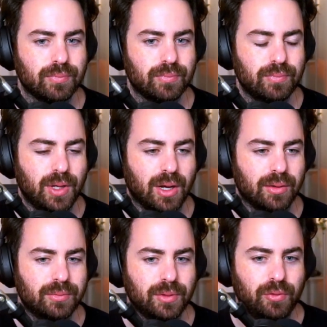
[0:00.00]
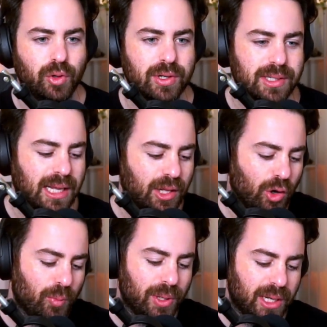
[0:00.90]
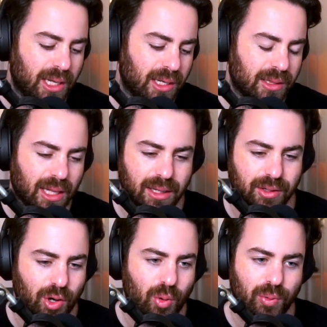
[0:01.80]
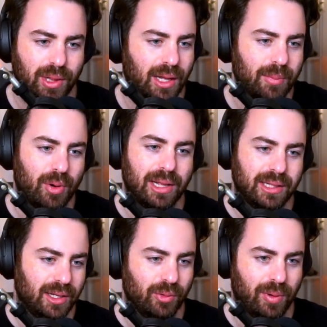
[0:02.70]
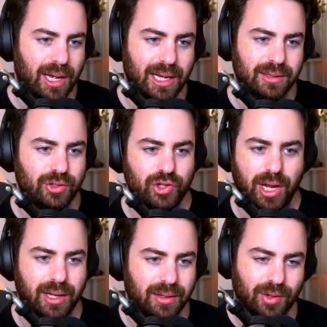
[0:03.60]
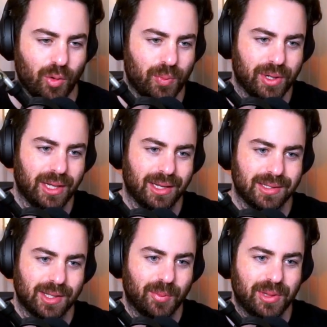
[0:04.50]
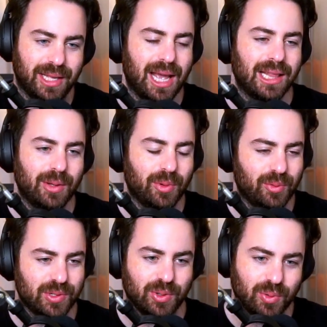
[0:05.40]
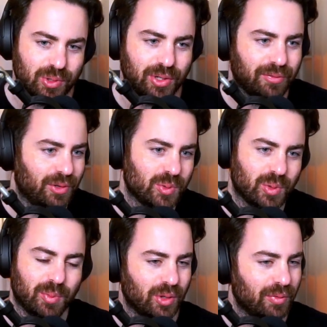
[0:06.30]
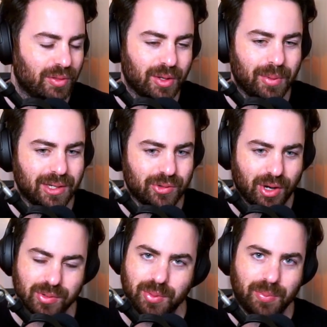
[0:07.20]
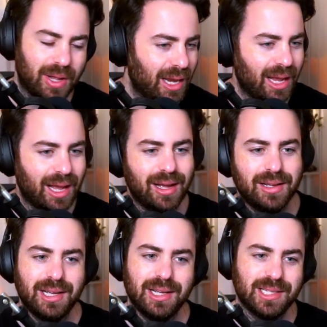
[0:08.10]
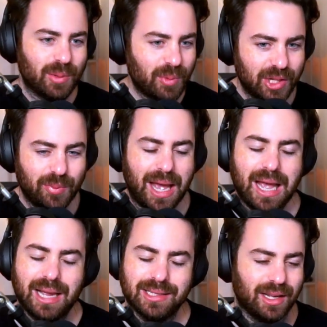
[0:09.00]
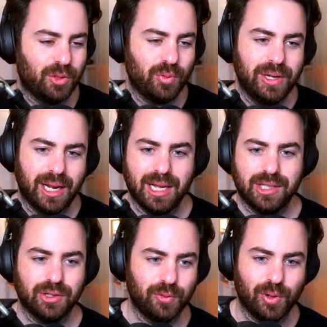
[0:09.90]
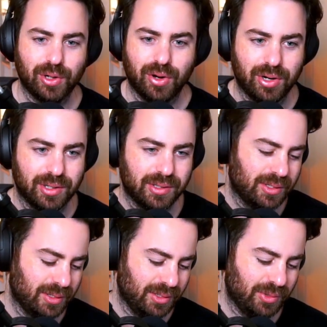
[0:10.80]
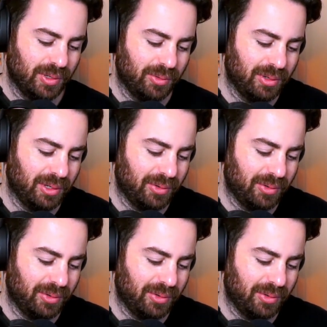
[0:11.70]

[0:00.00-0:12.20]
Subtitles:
Yeah, if you can set opening, then go with like Branded in red, chain opening, summon the Ad Lib on resolution, fuse with both of them, make Dragos Tapelia, summon it back. It's like 3 negates off of 1 card. It's really, really crazy.